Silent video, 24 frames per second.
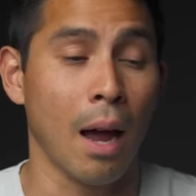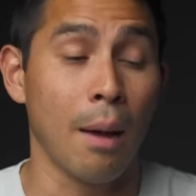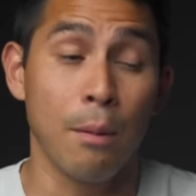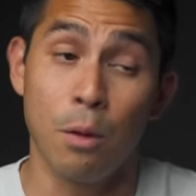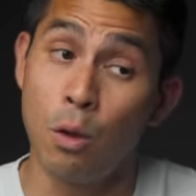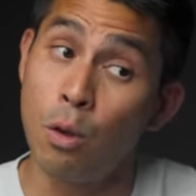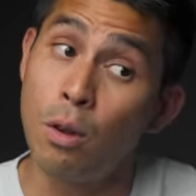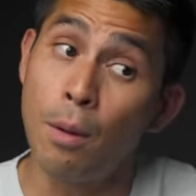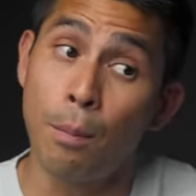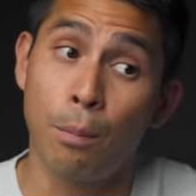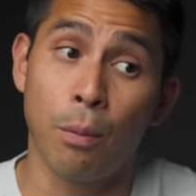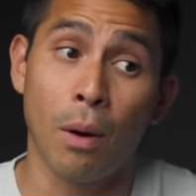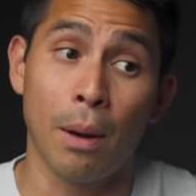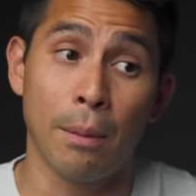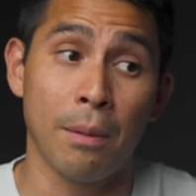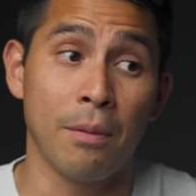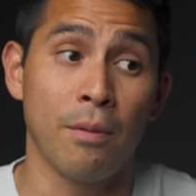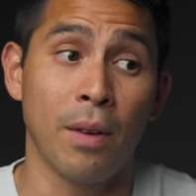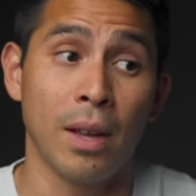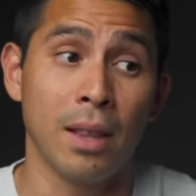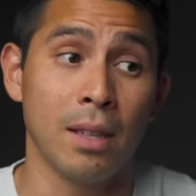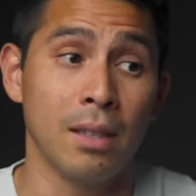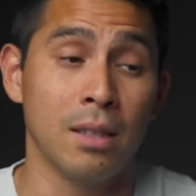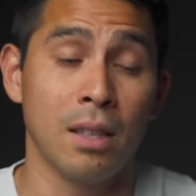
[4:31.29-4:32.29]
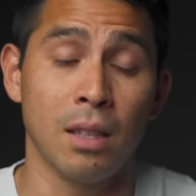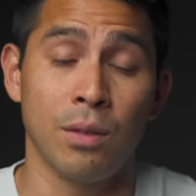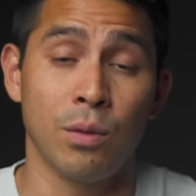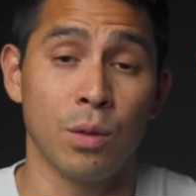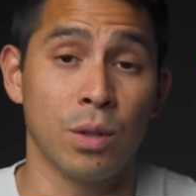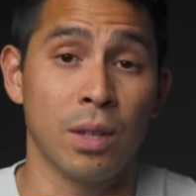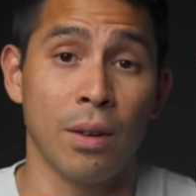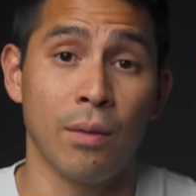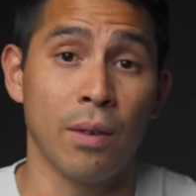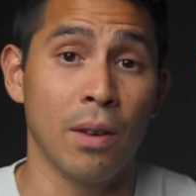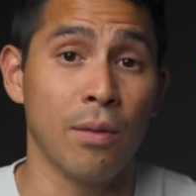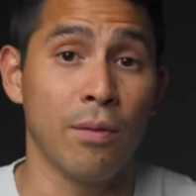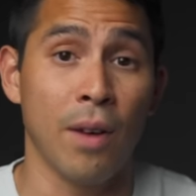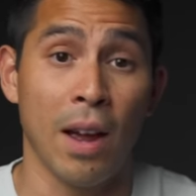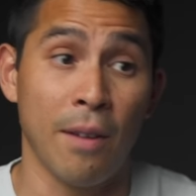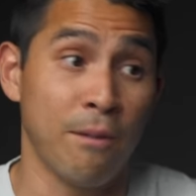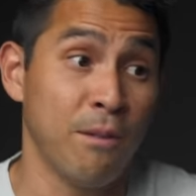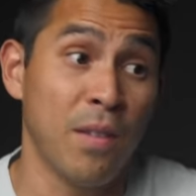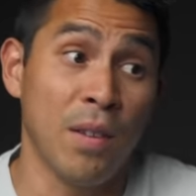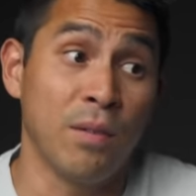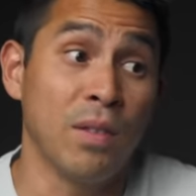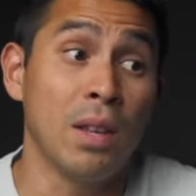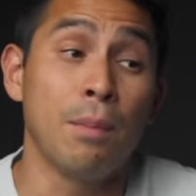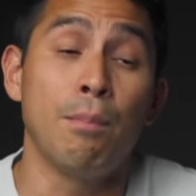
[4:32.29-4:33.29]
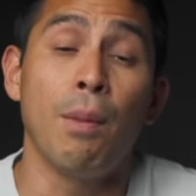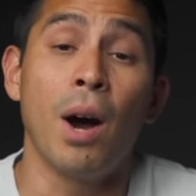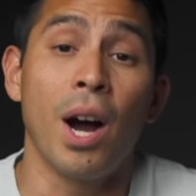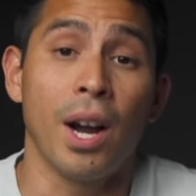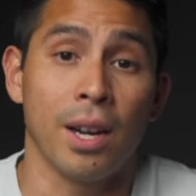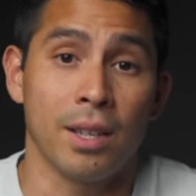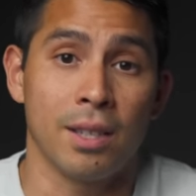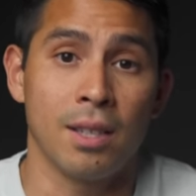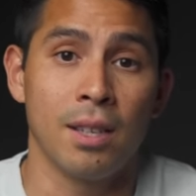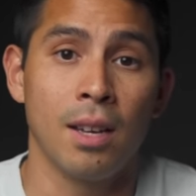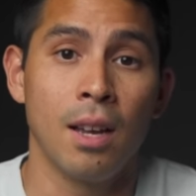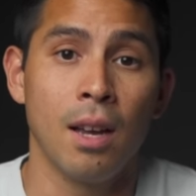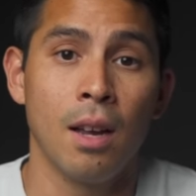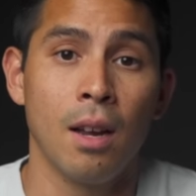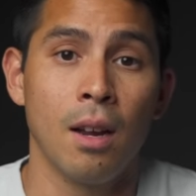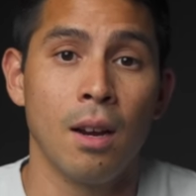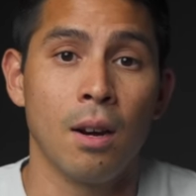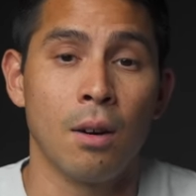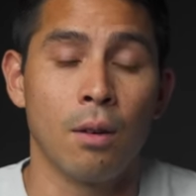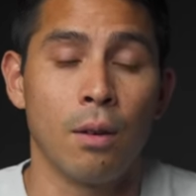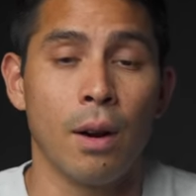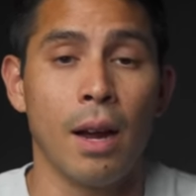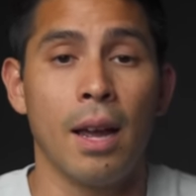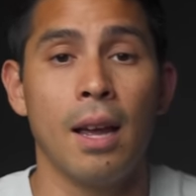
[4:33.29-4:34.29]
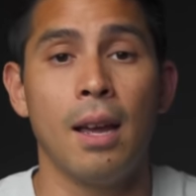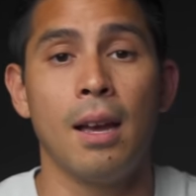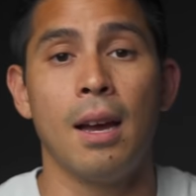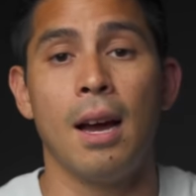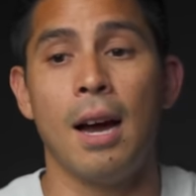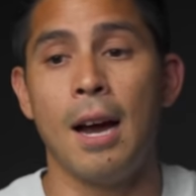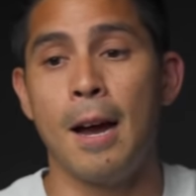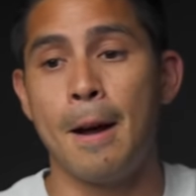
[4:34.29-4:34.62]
You can probably find these things for 75, 50 bucks, right?